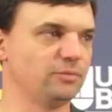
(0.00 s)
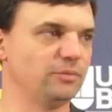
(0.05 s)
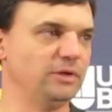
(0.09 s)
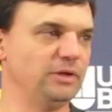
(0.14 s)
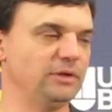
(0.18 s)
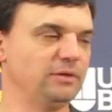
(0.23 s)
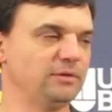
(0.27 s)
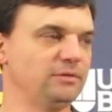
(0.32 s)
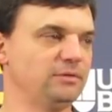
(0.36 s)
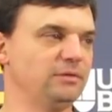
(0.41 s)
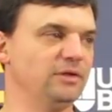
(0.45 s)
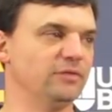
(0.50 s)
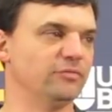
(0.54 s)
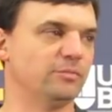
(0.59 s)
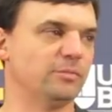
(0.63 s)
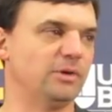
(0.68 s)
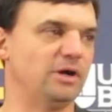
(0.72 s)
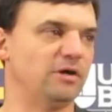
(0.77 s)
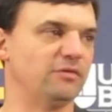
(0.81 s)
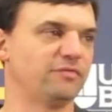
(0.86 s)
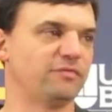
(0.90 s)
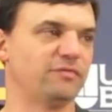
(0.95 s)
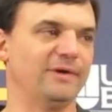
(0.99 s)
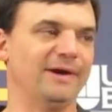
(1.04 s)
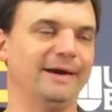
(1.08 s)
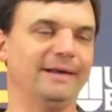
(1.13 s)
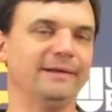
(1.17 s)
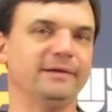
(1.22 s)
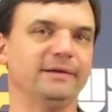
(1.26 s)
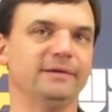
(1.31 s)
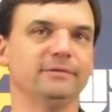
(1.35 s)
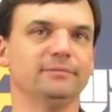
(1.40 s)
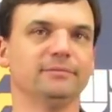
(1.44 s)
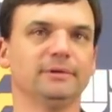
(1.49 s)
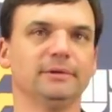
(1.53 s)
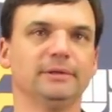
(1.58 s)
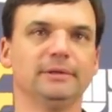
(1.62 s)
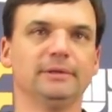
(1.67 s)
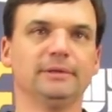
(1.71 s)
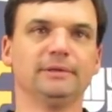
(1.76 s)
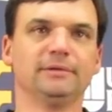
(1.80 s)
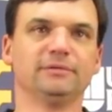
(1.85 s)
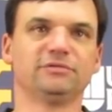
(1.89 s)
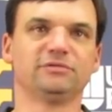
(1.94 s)
week, give them off Friday,
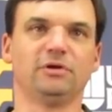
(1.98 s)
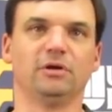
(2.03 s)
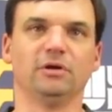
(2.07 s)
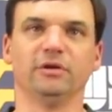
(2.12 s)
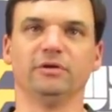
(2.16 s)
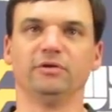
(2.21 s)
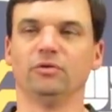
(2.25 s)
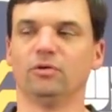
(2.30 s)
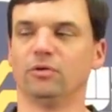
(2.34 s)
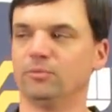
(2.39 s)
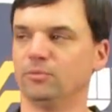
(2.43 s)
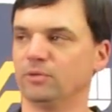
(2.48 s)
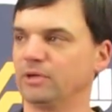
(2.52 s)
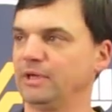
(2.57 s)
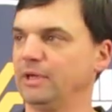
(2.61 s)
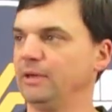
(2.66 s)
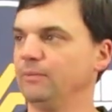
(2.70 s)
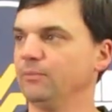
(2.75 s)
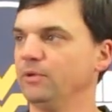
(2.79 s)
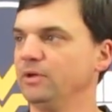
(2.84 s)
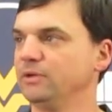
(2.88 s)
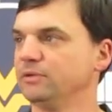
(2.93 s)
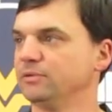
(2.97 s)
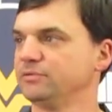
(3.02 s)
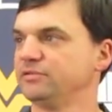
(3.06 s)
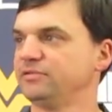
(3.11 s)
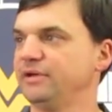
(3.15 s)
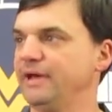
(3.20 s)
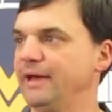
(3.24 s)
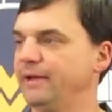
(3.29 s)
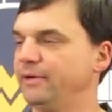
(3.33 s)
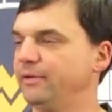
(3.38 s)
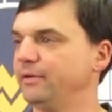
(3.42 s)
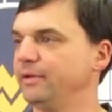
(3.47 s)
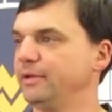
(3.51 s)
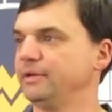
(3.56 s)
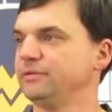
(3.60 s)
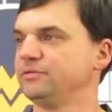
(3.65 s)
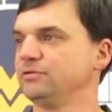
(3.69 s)
start a normal game week on Saturday.